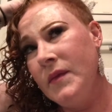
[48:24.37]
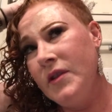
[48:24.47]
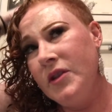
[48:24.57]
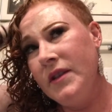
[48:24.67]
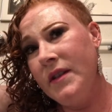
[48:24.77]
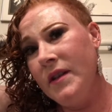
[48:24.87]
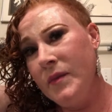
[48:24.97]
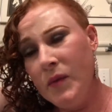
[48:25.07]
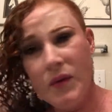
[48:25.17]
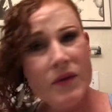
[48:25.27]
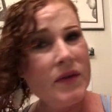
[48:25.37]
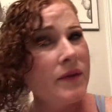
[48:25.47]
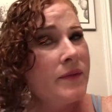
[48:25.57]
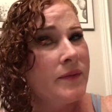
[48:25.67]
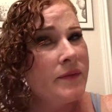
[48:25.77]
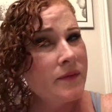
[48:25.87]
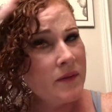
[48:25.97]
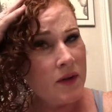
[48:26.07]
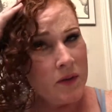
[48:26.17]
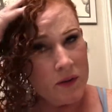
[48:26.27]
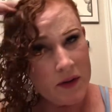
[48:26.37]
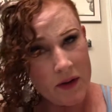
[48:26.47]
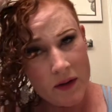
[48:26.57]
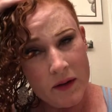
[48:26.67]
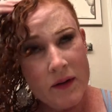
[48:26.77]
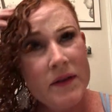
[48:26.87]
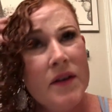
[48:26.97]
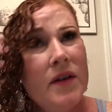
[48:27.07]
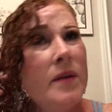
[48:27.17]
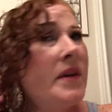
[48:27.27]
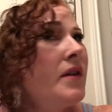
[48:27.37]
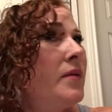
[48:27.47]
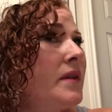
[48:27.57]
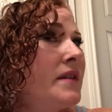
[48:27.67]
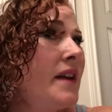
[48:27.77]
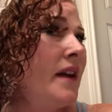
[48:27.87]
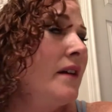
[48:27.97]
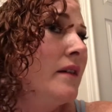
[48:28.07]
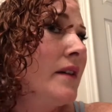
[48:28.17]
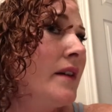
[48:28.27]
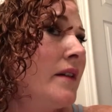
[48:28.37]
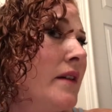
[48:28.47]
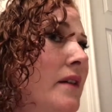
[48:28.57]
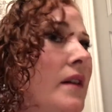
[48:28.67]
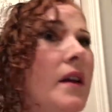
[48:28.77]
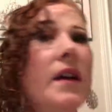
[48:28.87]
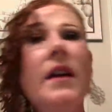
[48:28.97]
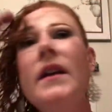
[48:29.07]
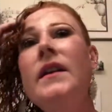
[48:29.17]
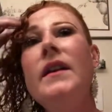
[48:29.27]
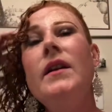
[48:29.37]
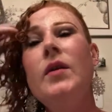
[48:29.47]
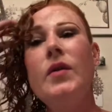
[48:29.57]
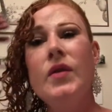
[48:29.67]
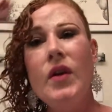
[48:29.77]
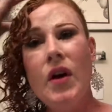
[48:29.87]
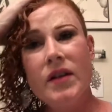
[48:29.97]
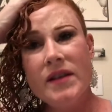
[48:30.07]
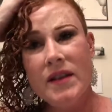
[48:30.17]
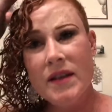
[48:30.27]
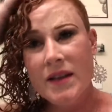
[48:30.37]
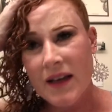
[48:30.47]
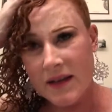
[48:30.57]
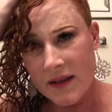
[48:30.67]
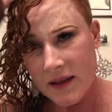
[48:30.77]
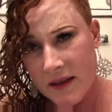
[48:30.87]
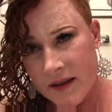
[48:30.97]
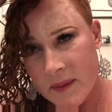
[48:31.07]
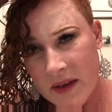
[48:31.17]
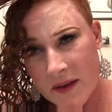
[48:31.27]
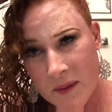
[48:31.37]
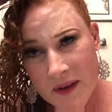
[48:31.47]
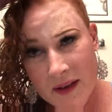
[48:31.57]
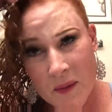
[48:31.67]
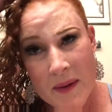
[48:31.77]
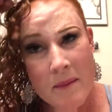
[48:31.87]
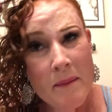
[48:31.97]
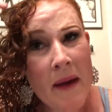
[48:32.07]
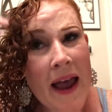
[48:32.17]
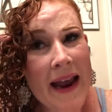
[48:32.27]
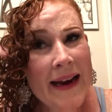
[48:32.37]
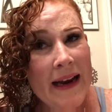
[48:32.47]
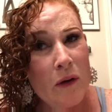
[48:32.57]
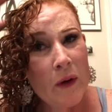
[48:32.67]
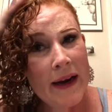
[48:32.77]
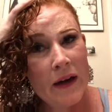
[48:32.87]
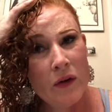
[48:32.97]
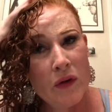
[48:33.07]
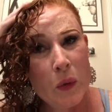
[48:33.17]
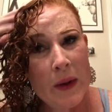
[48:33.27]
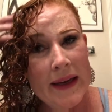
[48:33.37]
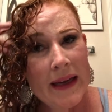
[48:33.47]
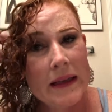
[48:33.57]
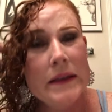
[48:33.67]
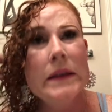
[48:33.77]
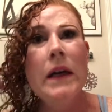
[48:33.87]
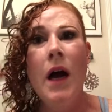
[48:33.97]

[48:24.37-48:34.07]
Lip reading: shit ton of mousse to hold the curl. It's gonna be humid as hell here in ye old Austin, Texas, because we may get rain over the weekend.